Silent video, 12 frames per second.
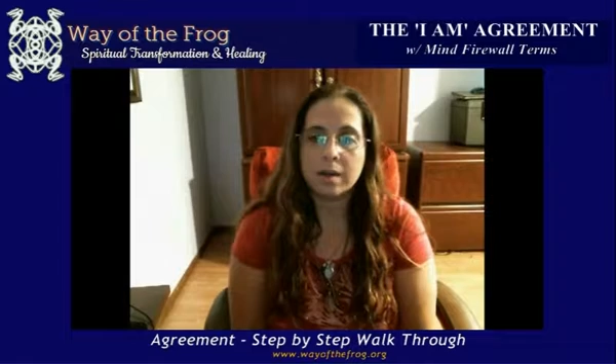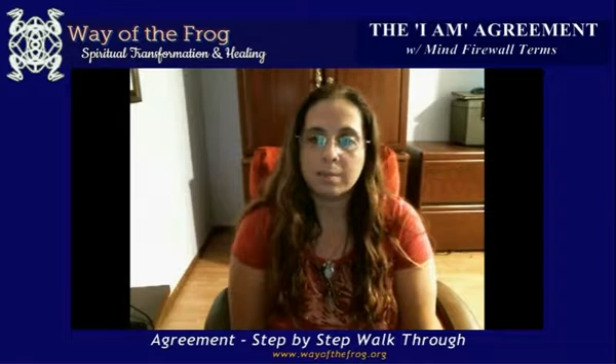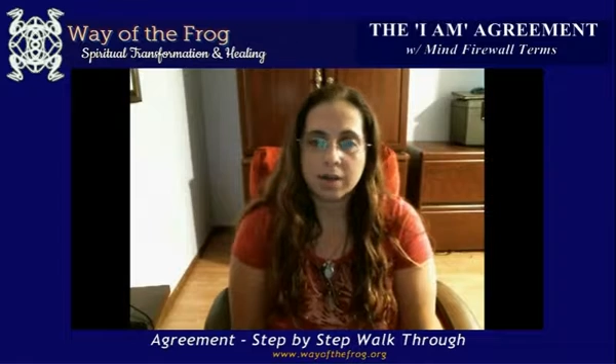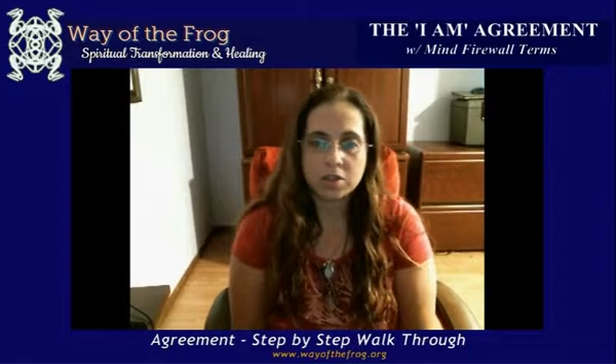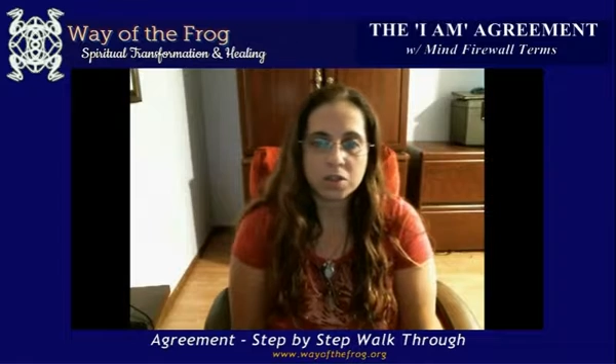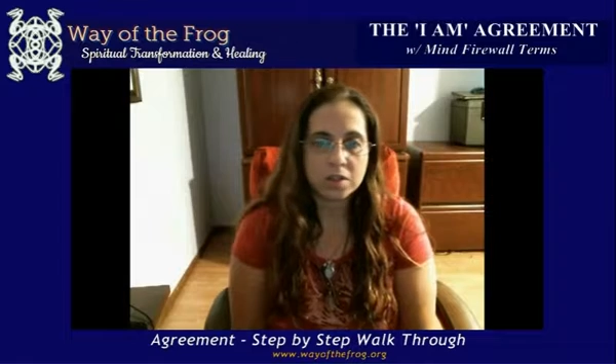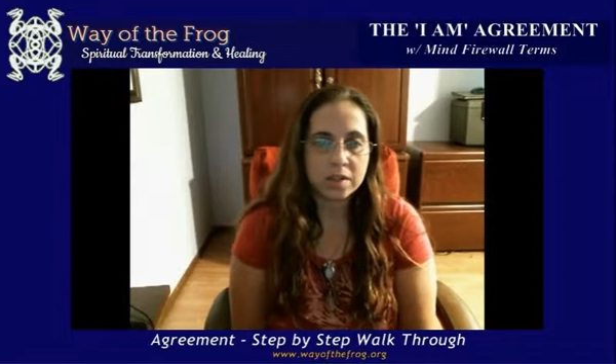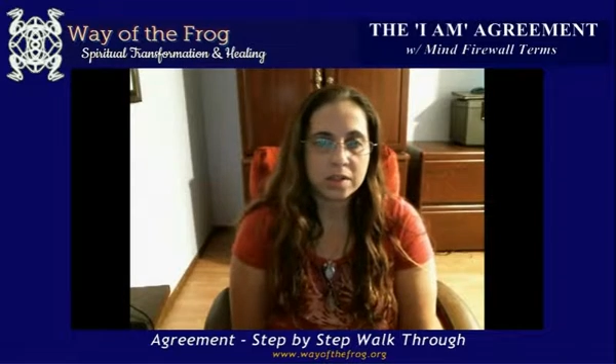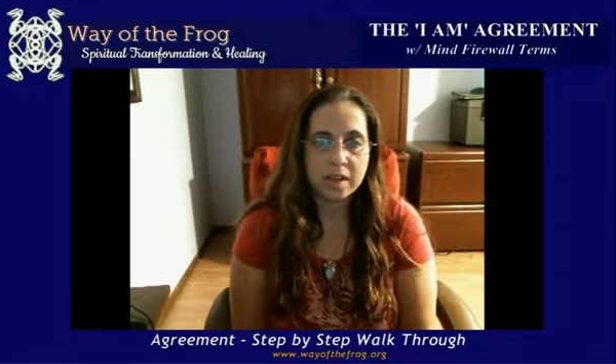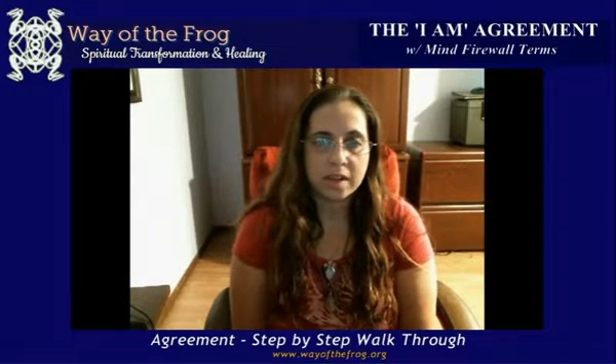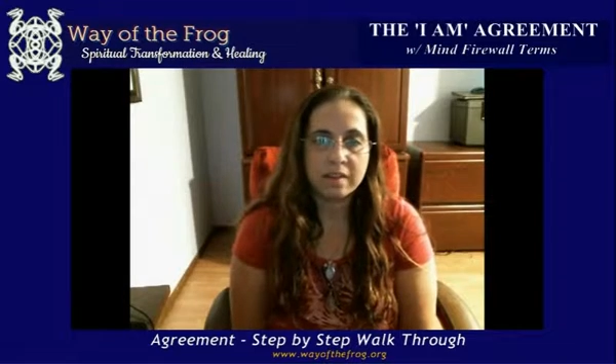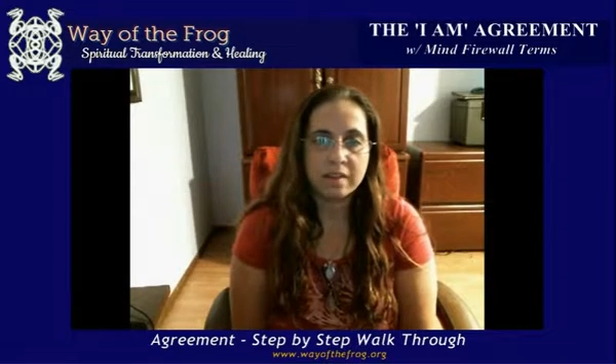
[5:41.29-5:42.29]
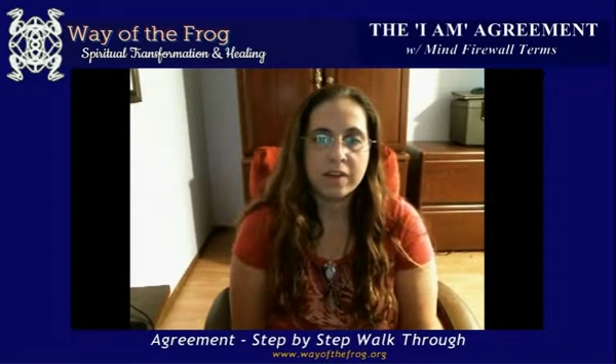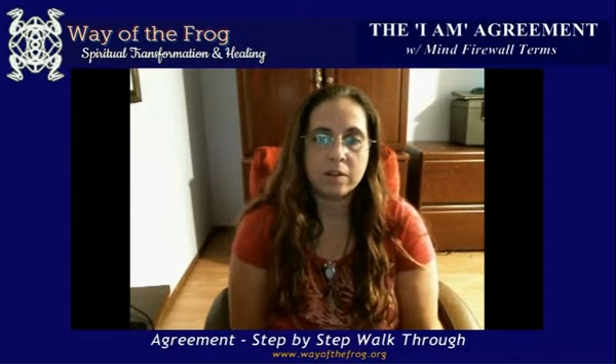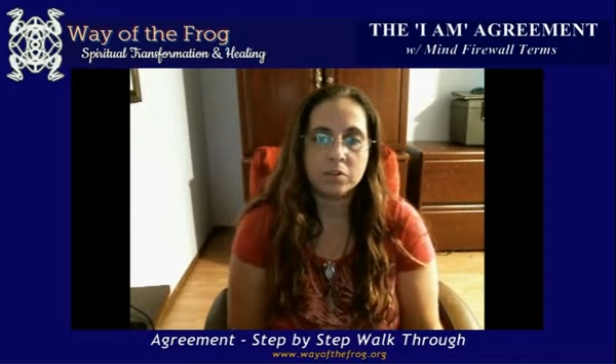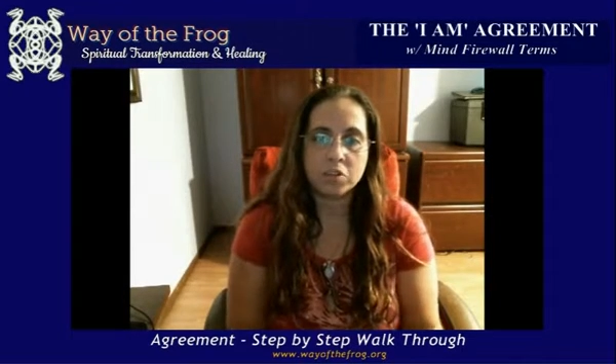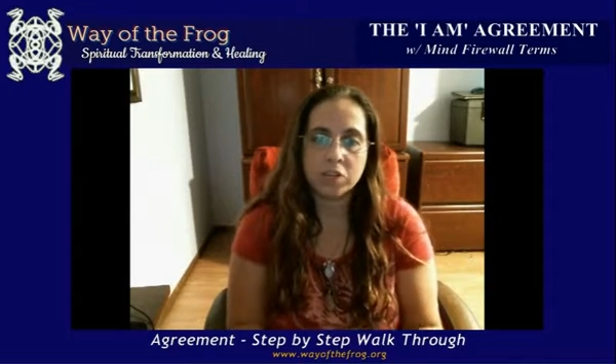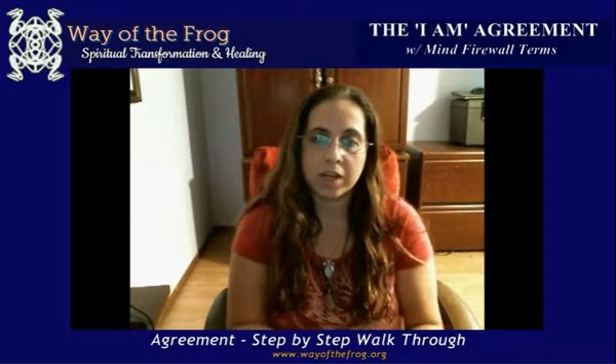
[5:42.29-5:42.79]
and make sure that they have
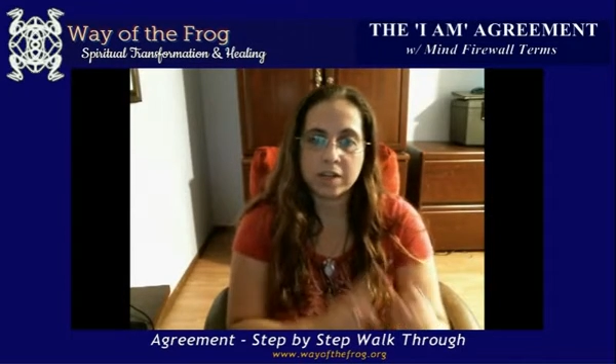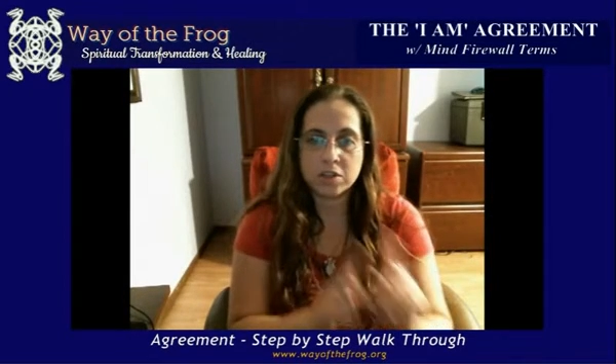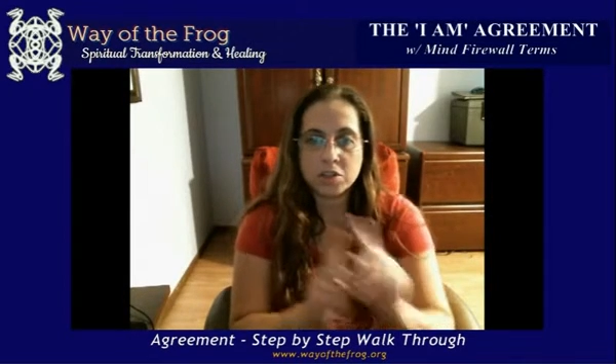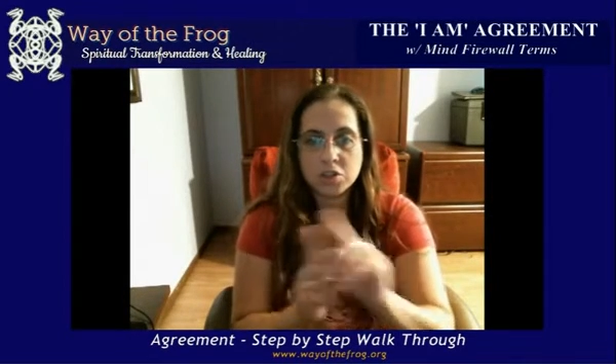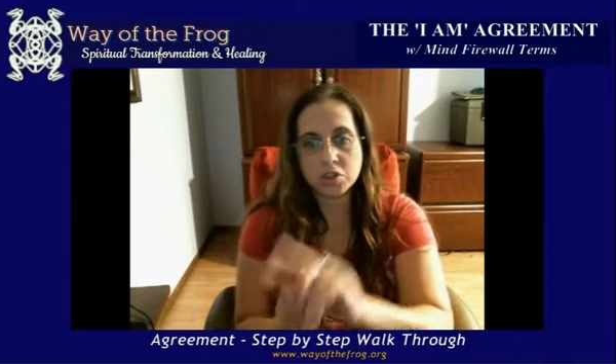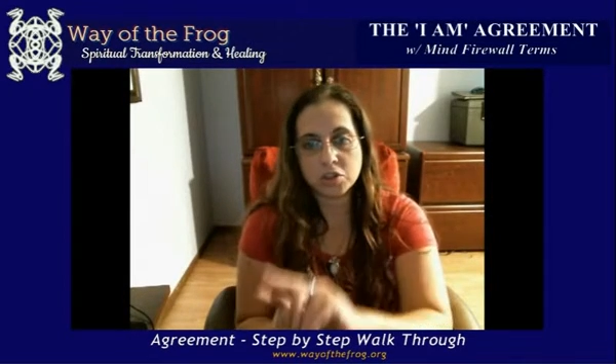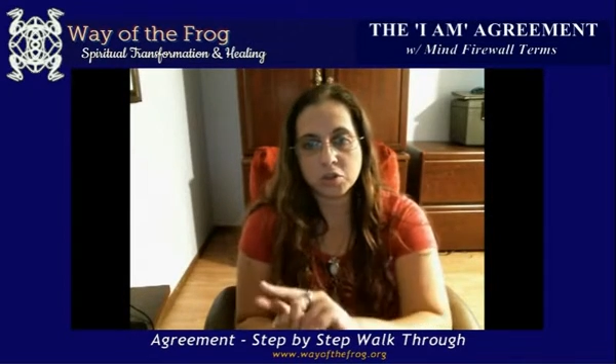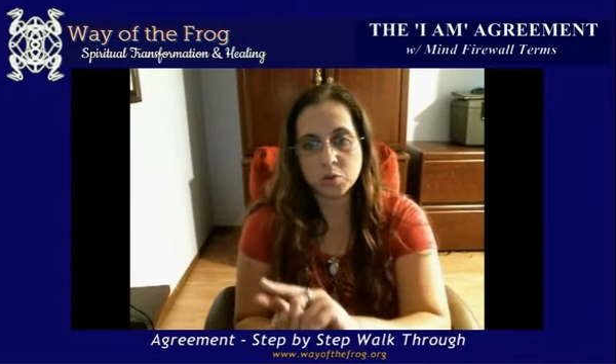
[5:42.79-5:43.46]
now changed to